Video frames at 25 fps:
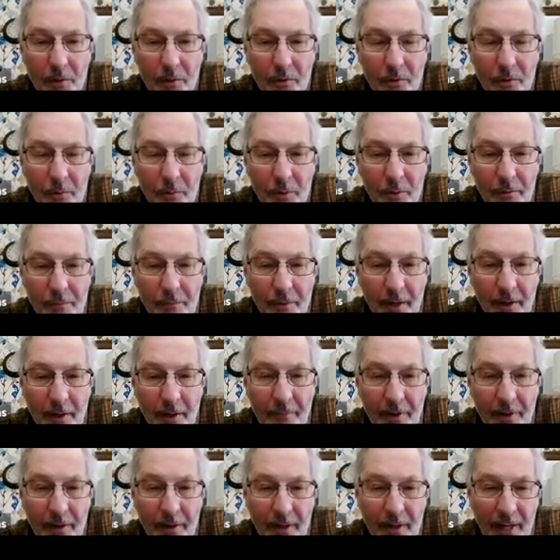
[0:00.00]

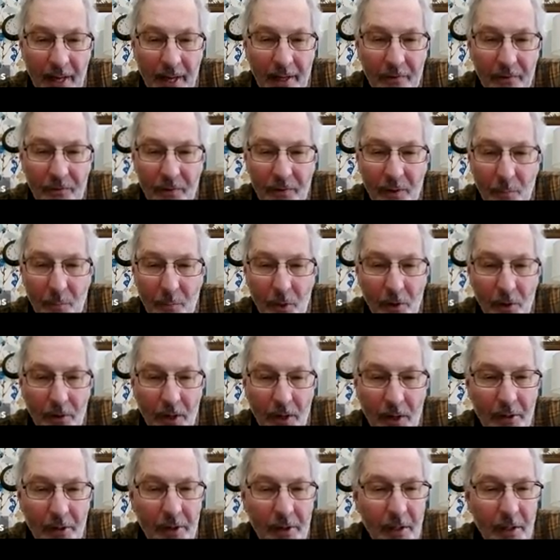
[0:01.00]
358, somewhere
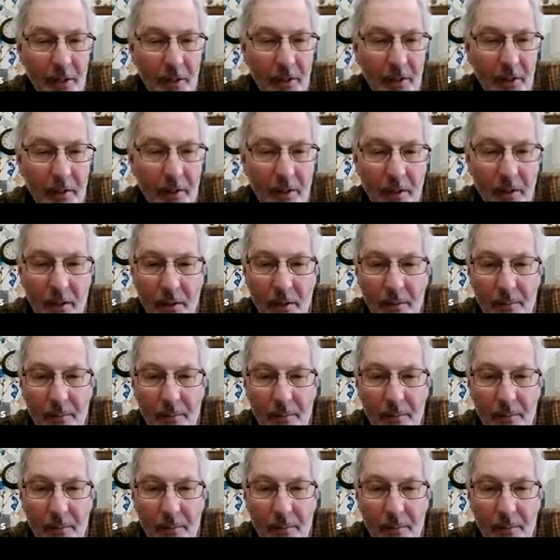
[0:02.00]
around here.